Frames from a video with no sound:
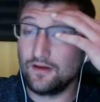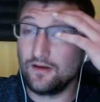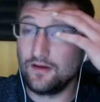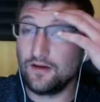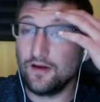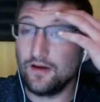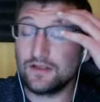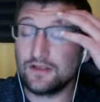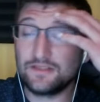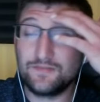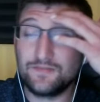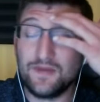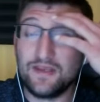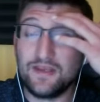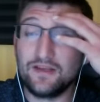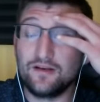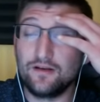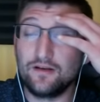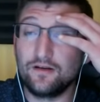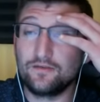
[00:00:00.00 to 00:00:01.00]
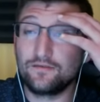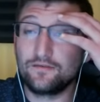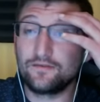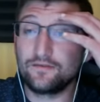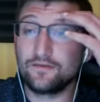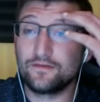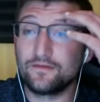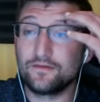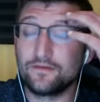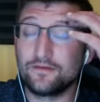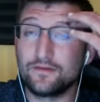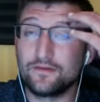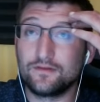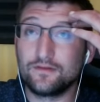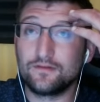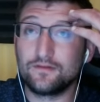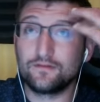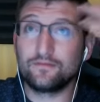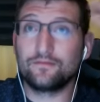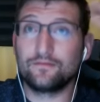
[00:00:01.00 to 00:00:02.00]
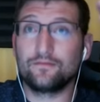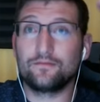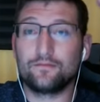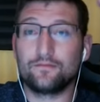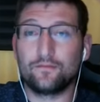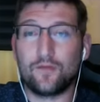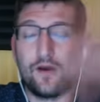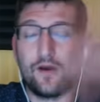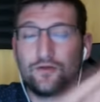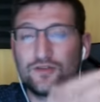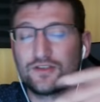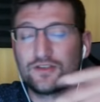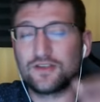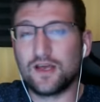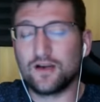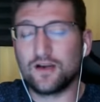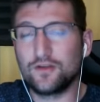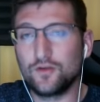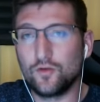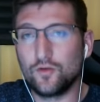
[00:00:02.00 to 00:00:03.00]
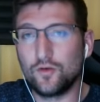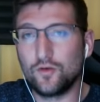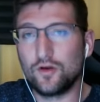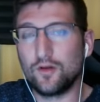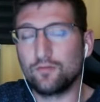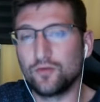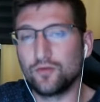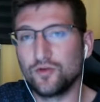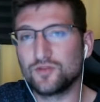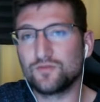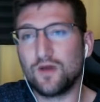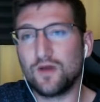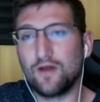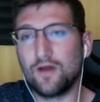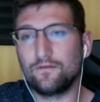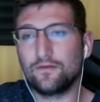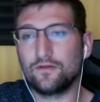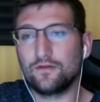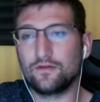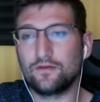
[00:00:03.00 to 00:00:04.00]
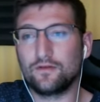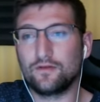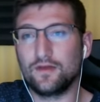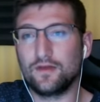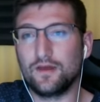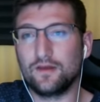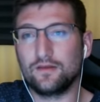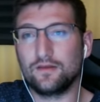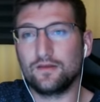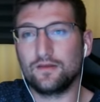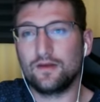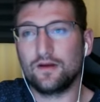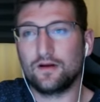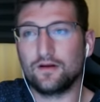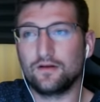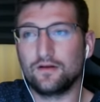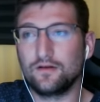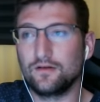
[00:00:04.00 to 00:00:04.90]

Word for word: Uh, speaking of, I was just kind of doing a Bruce Buffer thing there.